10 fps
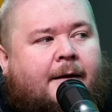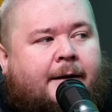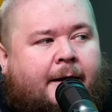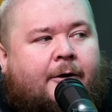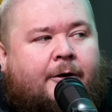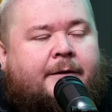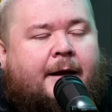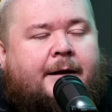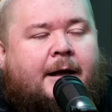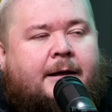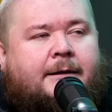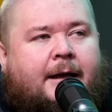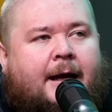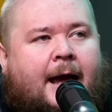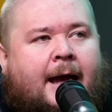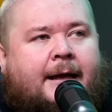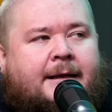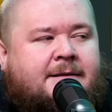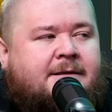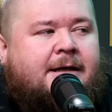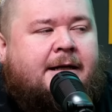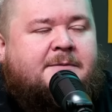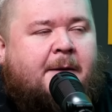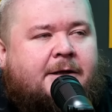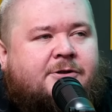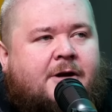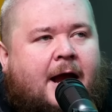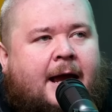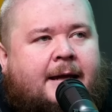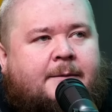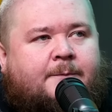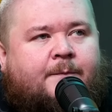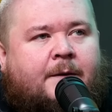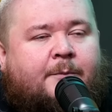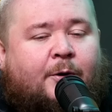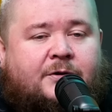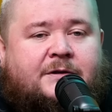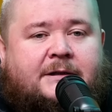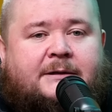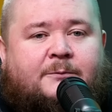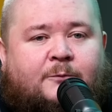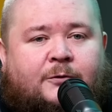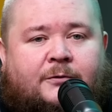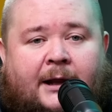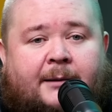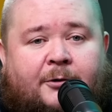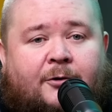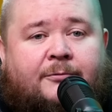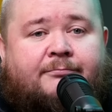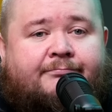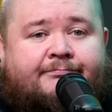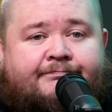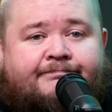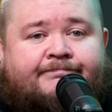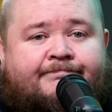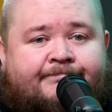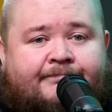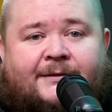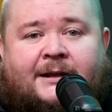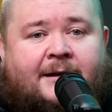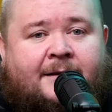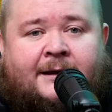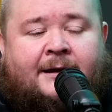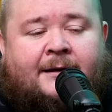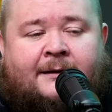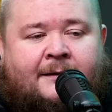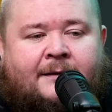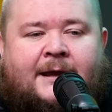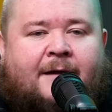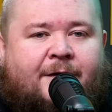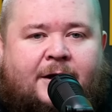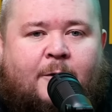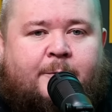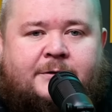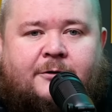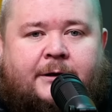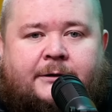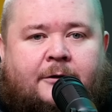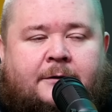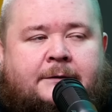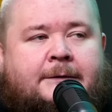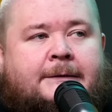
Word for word: Yeah, Erik Ten Hag. Yeah, I. He's United's manager. I personally would let him go. The the the FA Cup was great and all.